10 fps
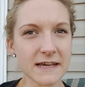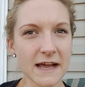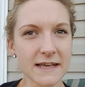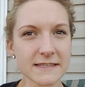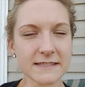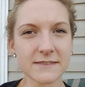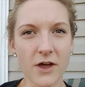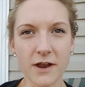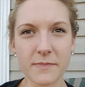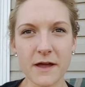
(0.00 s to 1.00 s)
I
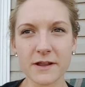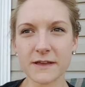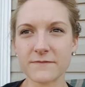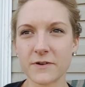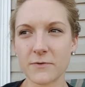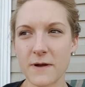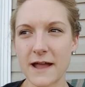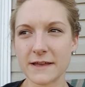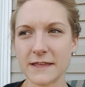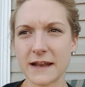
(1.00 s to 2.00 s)
thought about it for a
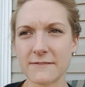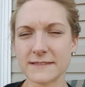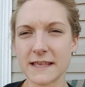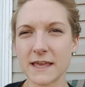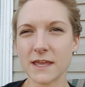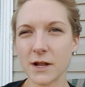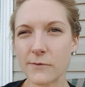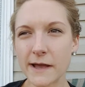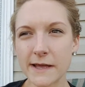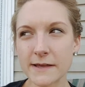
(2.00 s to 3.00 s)
while, and I was like, you know
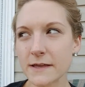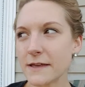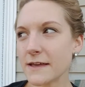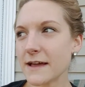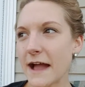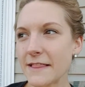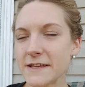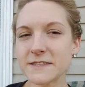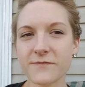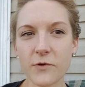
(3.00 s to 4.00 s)
what? I
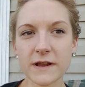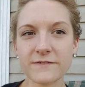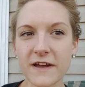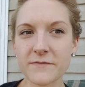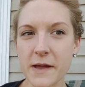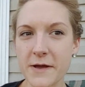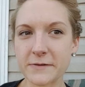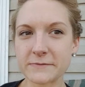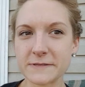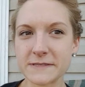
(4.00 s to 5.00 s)
lost 45
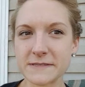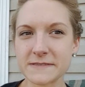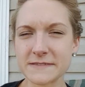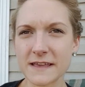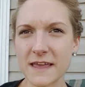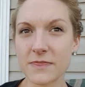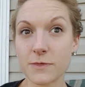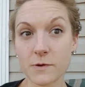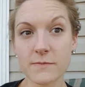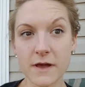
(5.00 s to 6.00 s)
pounds in
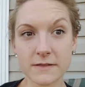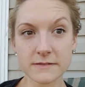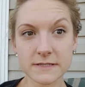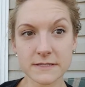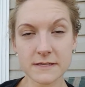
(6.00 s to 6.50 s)
3 months.